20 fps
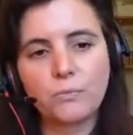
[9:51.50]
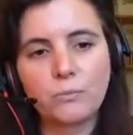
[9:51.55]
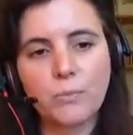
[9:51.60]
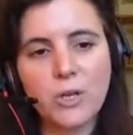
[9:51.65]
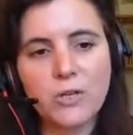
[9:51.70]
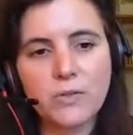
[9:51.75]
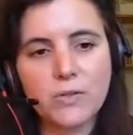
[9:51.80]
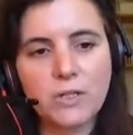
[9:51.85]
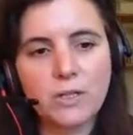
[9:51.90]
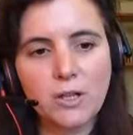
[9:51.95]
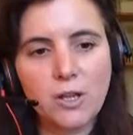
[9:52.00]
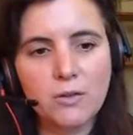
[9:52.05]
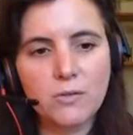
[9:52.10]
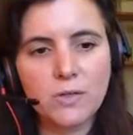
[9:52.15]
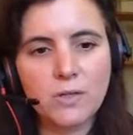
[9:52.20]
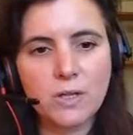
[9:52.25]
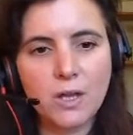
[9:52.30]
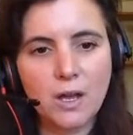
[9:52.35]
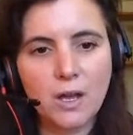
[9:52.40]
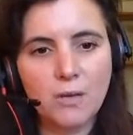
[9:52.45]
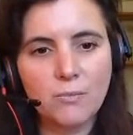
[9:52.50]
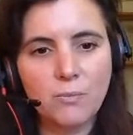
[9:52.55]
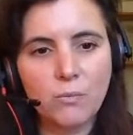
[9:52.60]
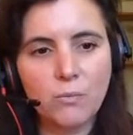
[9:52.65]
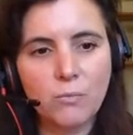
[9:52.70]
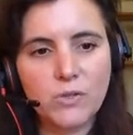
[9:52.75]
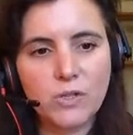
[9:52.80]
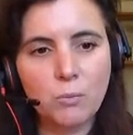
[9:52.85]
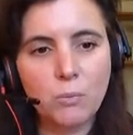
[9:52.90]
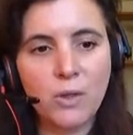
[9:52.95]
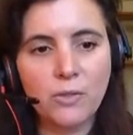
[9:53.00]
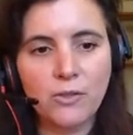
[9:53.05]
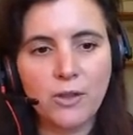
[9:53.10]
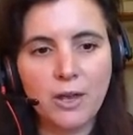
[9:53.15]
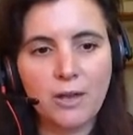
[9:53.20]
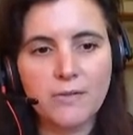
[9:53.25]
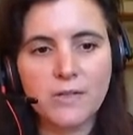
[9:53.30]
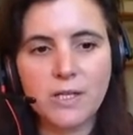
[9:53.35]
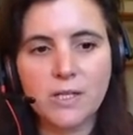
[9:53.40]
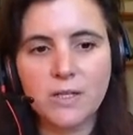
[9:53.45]
post-it notes, so one
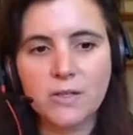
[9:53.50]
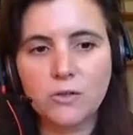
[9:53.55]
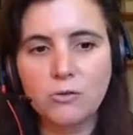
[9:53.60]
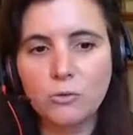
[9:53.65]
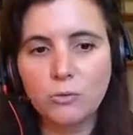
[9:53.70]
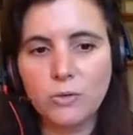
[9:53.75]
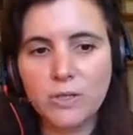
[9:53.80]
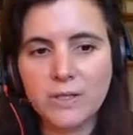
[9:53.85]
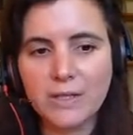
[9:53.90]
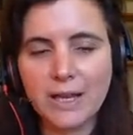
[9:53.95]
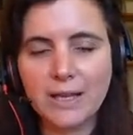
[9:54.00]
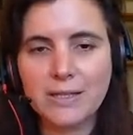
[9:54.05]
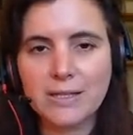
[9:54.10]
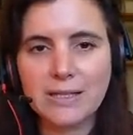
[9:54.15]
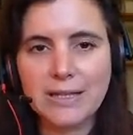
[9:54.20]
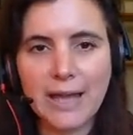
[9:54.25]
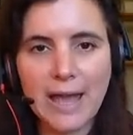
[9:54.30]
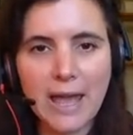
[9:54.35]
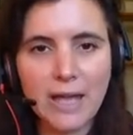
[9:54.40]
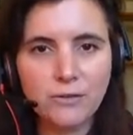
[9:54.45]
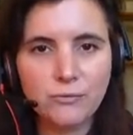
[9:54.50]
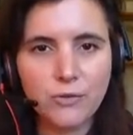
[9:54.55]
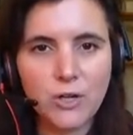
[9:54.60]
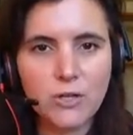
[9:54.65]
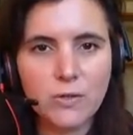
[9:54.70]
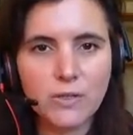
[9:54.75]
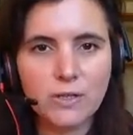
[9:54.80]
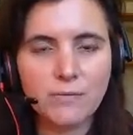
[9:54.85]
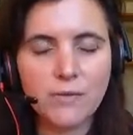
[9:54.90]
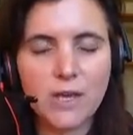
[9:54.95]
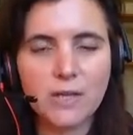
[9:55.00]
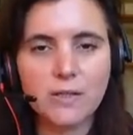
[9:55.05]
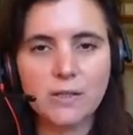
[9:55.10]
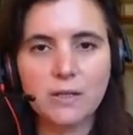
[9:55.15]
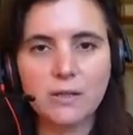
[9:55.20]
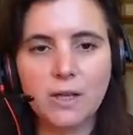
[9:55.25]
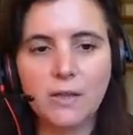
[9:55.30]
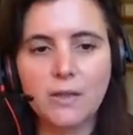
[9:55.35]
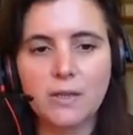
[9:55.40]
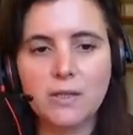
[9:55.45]
thing I've said is noise cancelling headphones, if that's
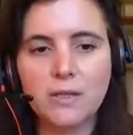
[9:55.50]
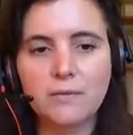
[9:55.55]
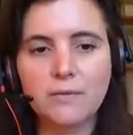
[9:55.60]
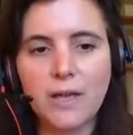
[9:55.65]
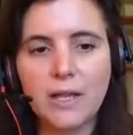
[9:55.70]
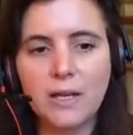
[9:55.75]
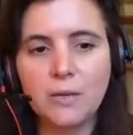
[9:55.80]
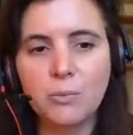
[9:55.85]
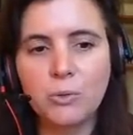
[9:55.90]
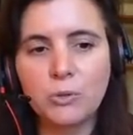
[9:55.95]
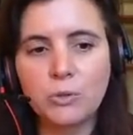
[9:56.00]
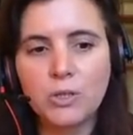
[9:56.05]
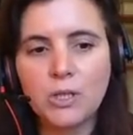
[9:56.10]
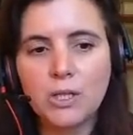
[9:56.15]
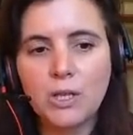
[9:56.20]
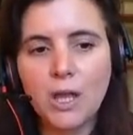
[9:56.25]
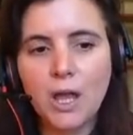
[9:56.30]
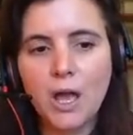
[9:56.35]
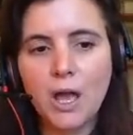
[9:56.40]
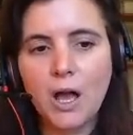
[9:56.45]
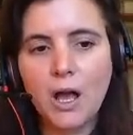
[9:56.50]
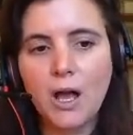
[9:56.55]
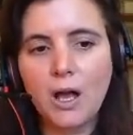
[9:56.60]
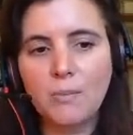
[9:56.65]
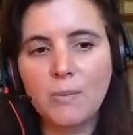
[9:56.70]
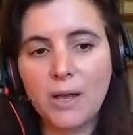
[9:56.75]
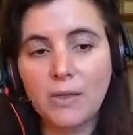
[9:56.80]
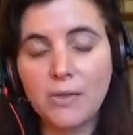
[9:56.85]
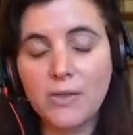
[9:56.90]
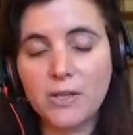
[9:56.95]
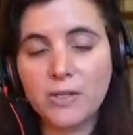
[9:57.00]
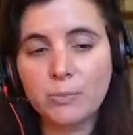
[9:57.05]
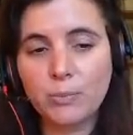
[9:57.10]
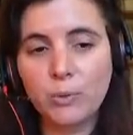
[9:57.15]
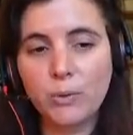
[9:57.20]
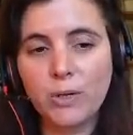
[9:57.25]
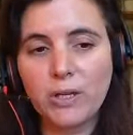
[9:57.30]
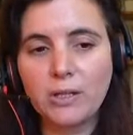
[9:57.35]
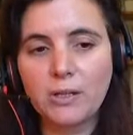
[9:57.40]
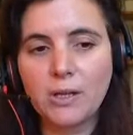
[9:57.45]
something that's available at this
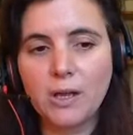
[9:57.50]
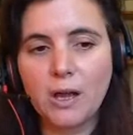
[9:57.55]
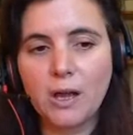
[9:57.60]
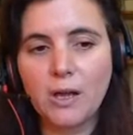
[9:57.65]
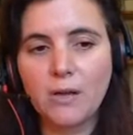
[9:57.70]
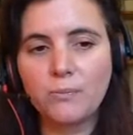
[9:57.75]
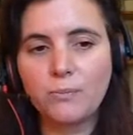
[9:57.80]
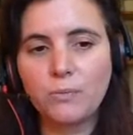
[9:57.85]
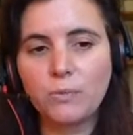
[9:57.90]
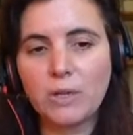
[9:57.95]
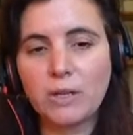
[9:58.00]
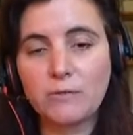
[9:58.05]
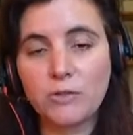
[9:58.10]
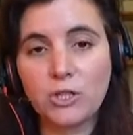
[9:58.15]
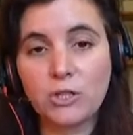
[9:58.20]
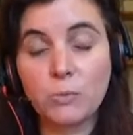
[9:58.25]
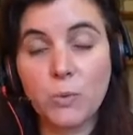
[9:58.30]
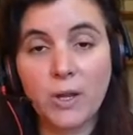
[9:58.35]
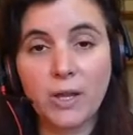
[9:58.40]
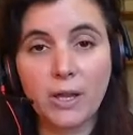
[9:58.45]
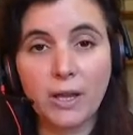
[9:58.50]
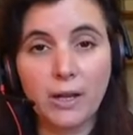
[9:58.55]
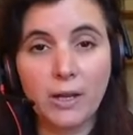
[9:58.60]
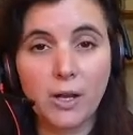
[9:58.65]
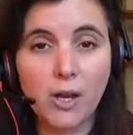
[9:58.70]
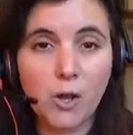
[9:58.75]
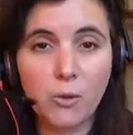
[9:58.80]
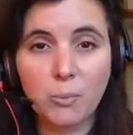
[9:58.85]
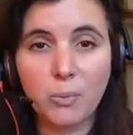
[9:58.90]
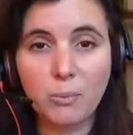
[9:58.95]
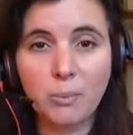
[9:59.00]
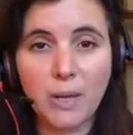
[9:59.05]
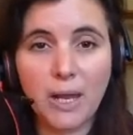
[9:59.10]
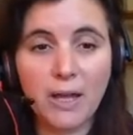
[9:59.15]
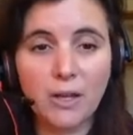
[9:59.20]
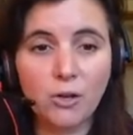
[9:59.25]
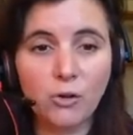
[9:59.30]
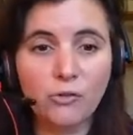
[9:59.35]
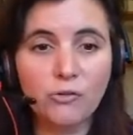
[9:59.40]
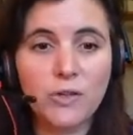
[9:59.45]
point, if she's working in an open
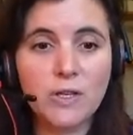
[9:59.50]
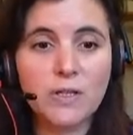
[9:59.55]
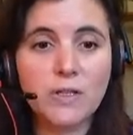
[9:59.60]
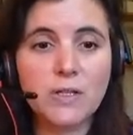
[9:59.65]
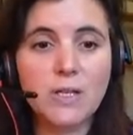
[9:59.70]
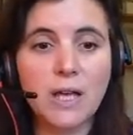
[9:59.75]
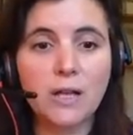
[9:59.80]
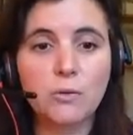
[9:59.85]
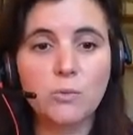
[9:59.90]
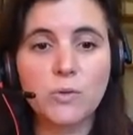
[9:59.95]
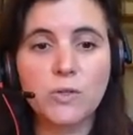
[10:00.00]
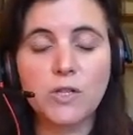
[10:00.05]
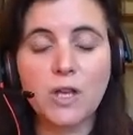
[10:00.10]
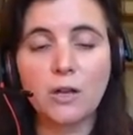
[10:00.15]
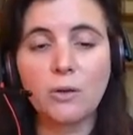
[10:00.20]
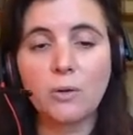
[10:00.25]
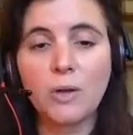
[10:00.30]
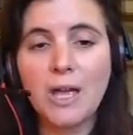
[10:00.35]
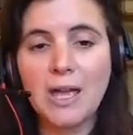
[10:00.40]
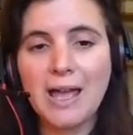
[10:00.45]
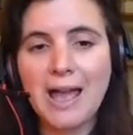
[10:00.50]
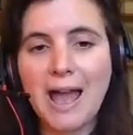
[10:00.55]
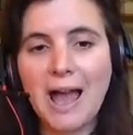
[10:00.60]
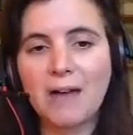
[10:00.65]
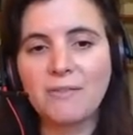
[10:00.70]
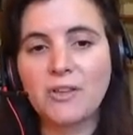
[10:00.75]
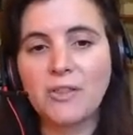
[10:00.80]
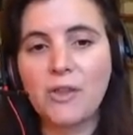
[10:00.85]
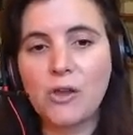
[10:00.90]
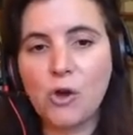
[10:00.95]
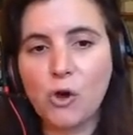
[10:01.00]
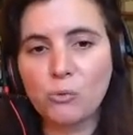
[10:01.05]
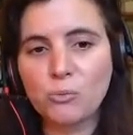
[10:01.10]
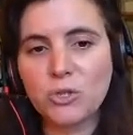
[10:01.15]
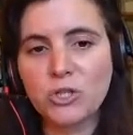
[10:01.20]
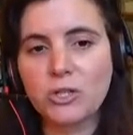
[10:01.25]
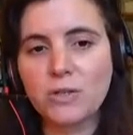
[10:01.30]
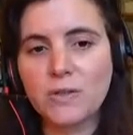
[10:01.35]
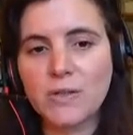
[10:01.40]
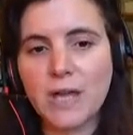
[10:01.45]
plan office, and also having the
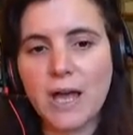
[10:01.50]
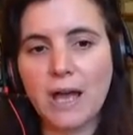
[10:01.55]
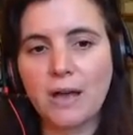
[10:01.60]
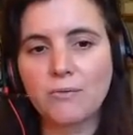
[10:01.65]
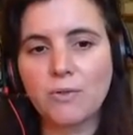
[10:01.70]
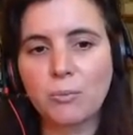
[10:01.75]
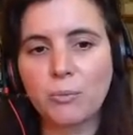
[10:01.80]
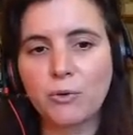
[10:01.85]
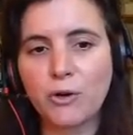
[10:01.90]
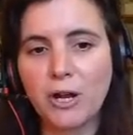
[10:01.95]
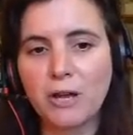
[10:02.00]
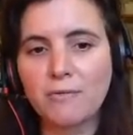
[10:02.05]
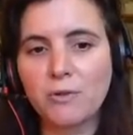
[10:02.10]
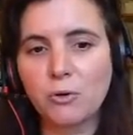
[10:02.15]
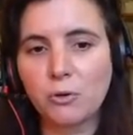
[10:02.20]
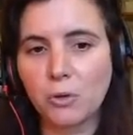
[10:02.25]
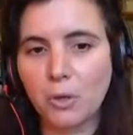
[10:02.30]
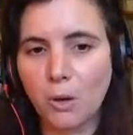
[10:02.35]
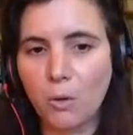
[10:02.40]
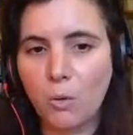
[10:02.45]
option to have a private or a